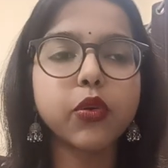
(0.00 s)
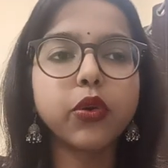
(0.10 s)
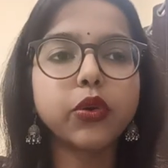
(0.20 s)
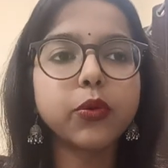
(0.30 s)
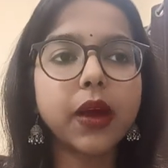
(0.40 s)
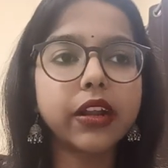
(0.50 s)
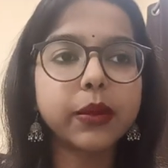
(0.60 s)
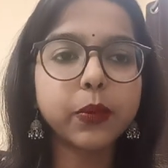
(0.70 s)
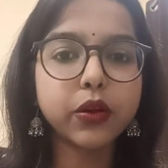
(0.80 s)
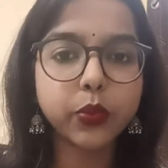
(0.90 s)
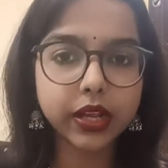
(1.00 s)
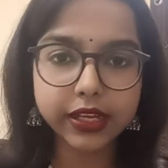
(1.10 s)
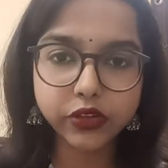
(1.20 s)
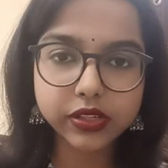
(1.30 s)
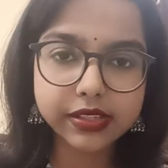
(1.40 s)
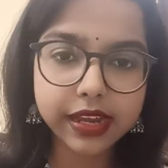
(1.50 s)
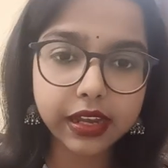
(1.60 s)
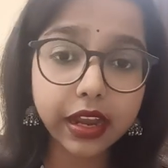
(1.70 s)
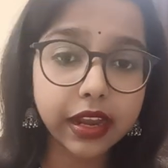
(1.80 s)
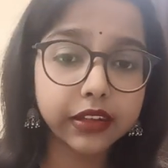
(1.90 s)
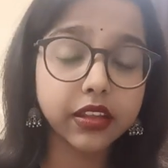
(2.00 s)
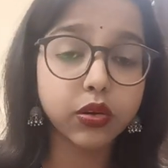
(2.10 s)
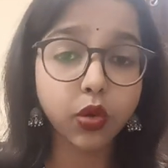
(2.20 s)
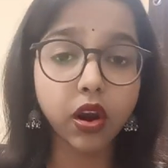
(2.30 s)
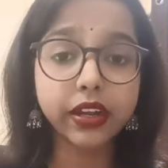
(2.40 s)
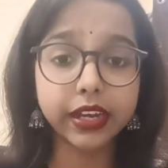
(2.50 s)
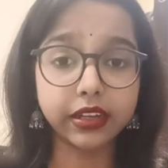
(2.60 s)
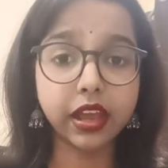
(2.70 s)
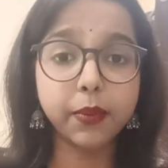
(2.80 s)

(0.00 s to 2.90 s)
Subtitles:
go to multiple villages and collect the raw data